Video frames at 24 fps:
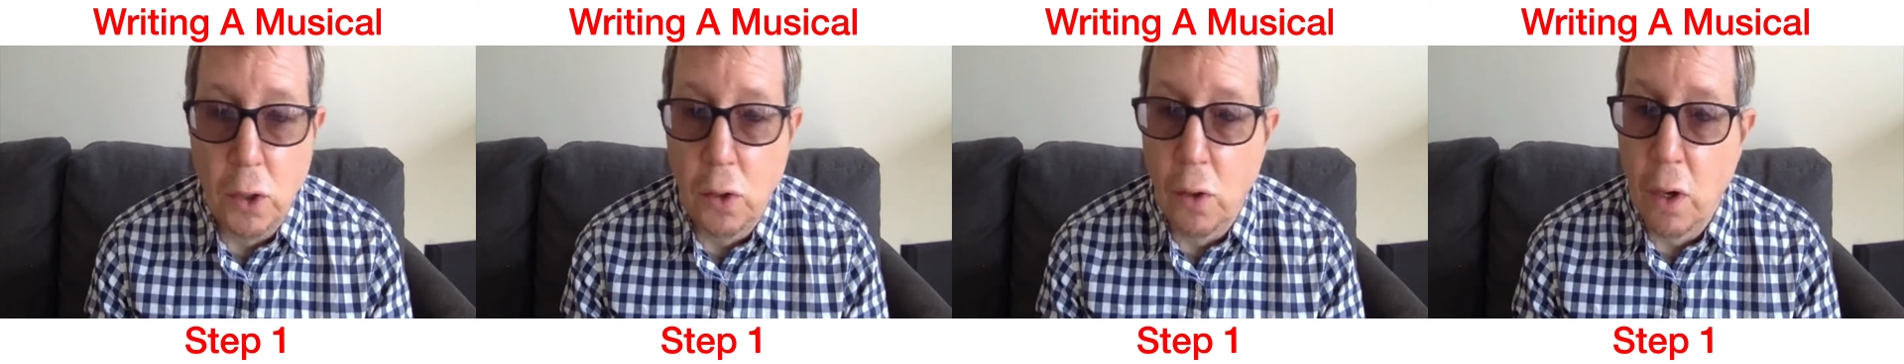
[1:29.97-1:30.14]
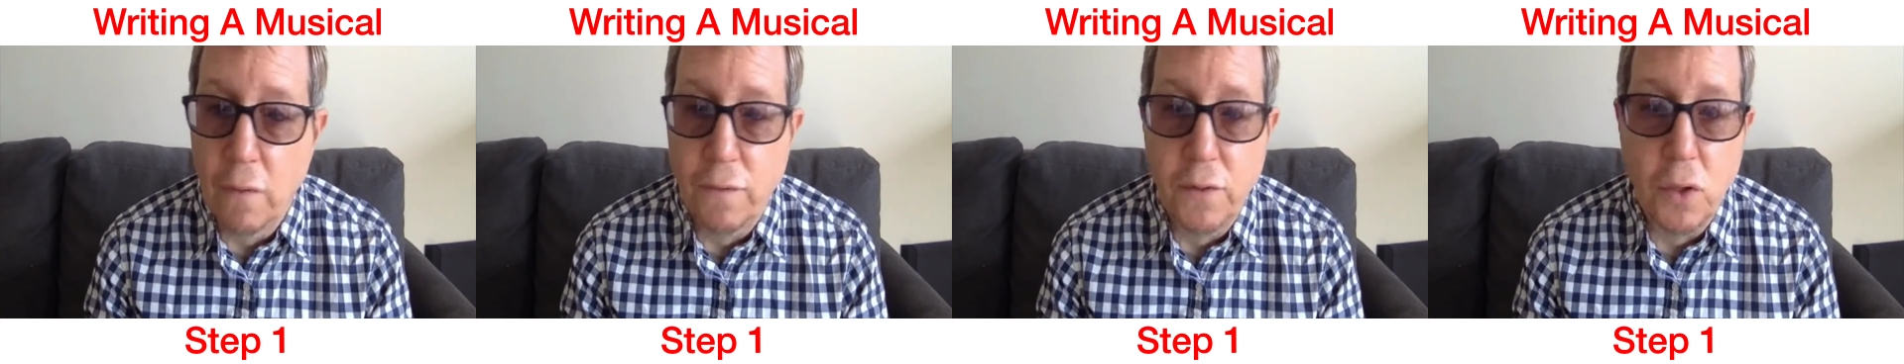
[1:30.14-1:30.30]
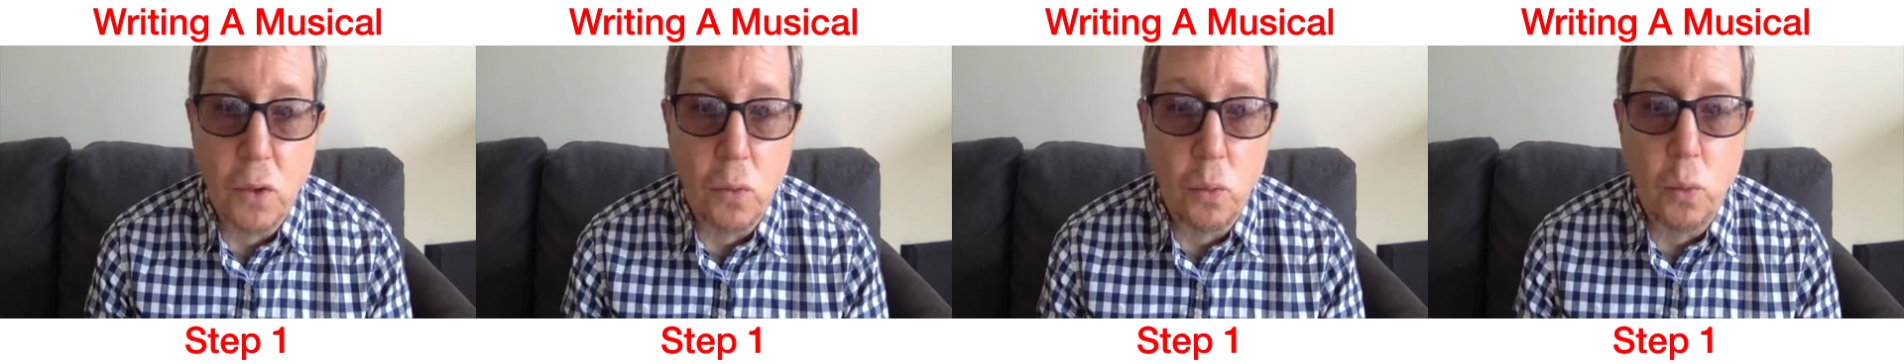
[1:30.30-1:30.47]
you
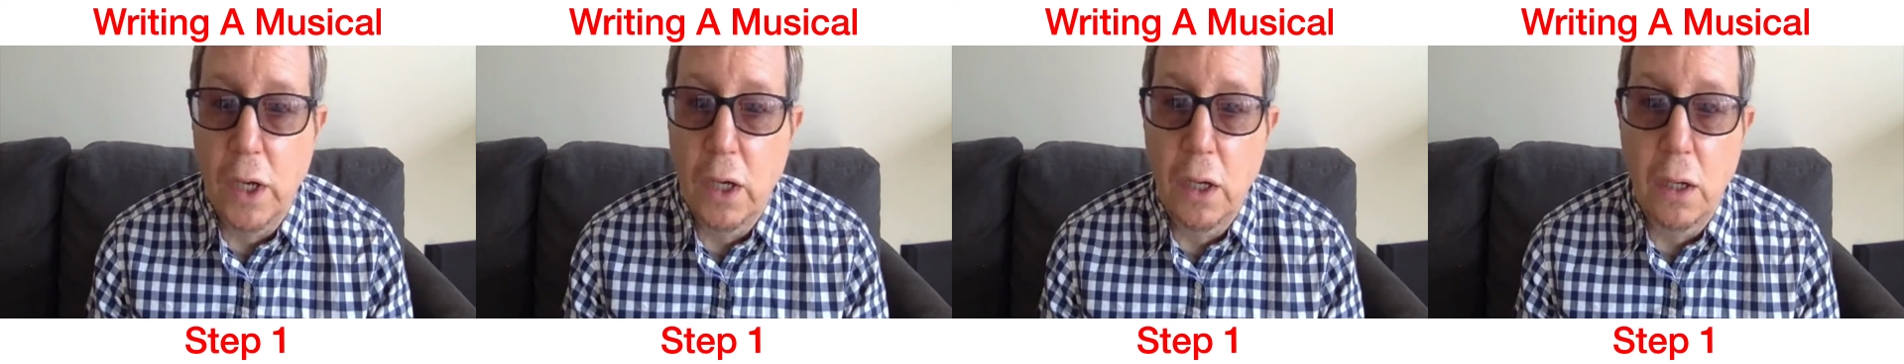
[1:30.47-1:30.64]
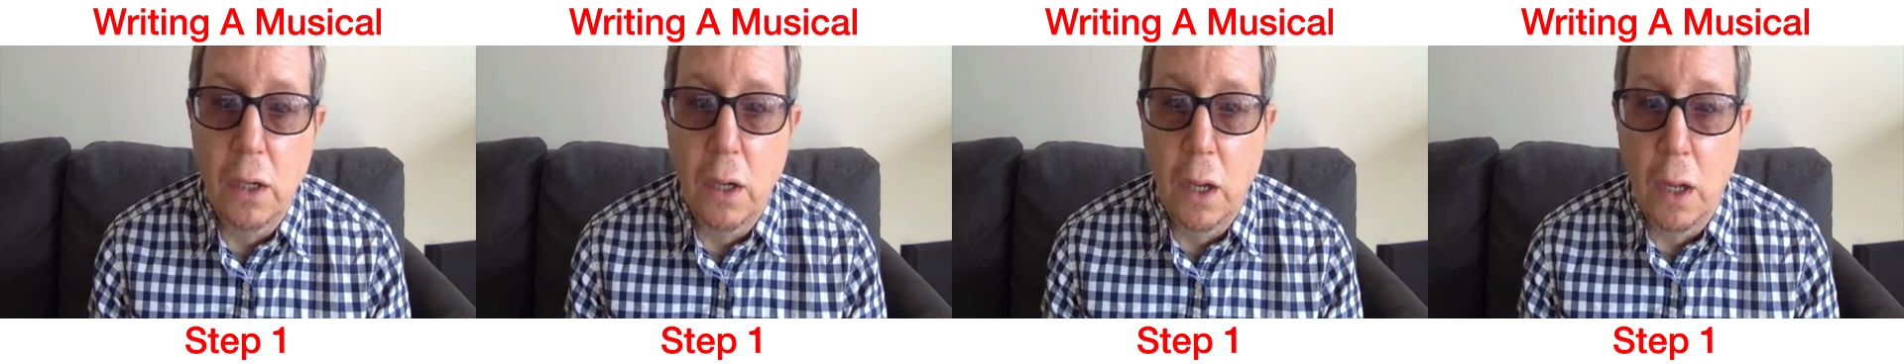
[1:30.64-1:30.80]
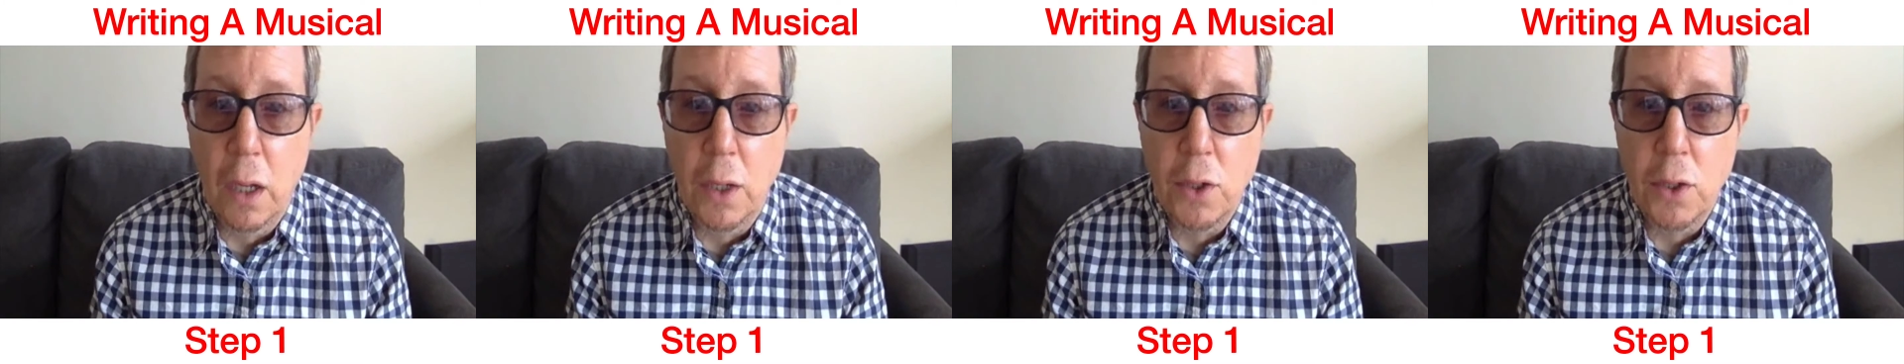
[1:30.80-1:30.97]
have to read it
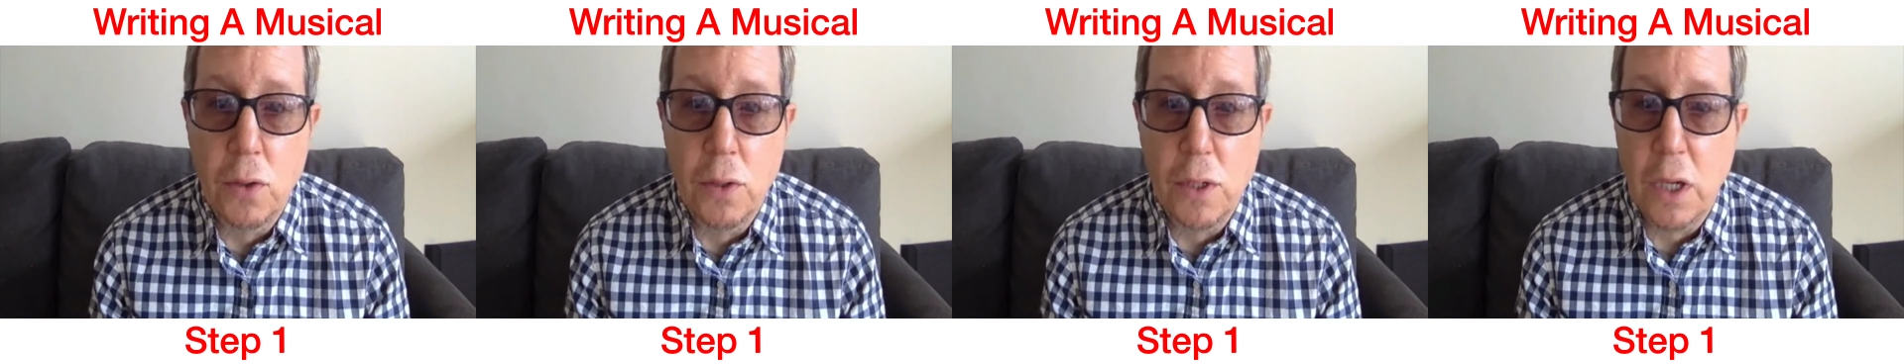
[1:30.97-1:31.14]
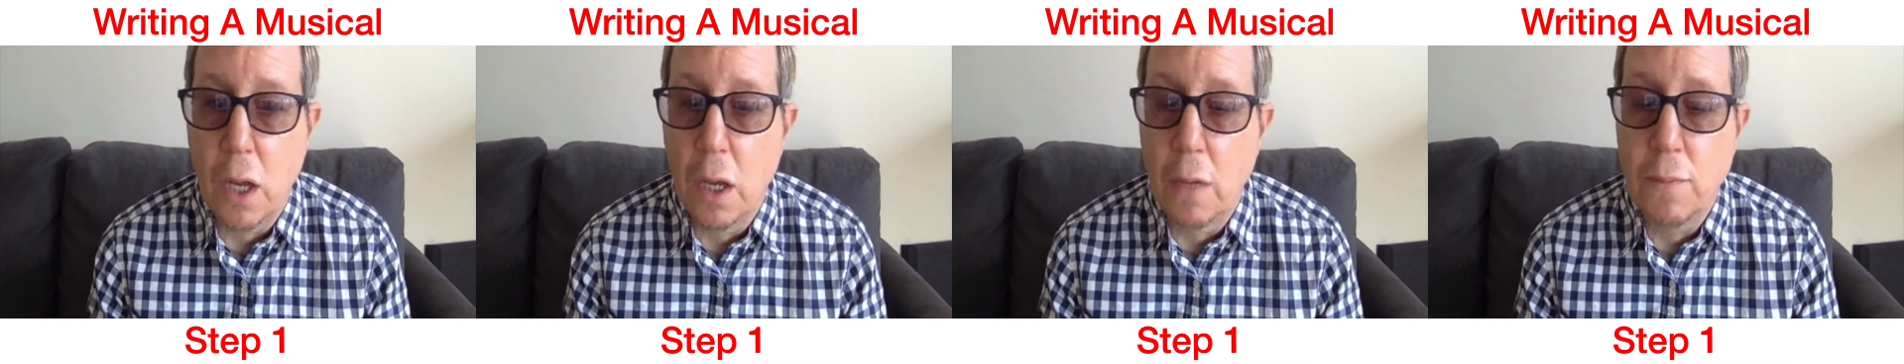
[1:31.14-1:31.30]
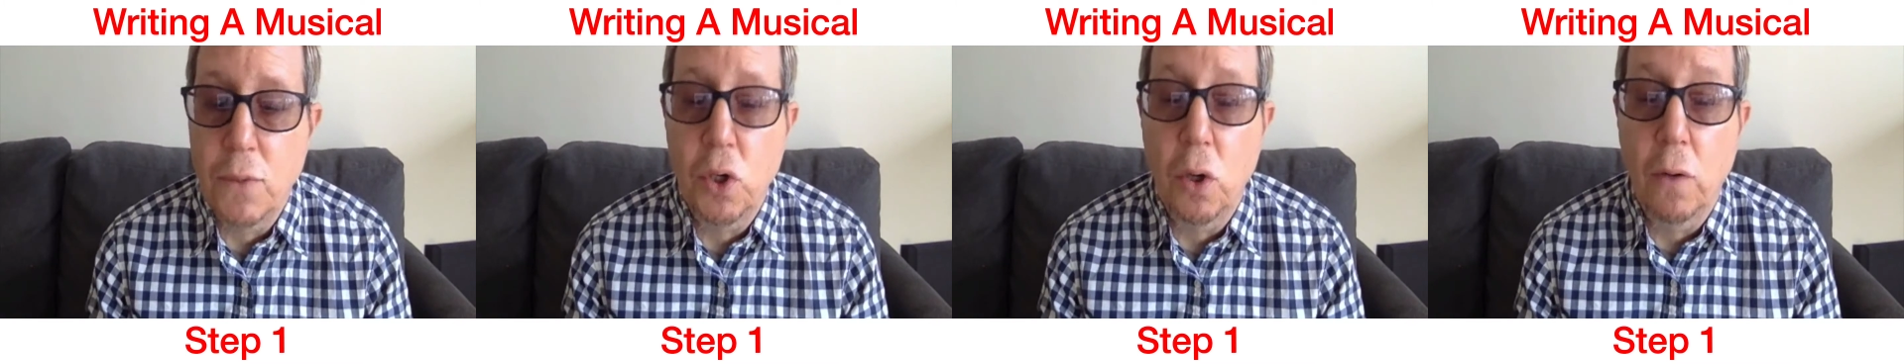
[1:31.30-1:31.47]
100 times,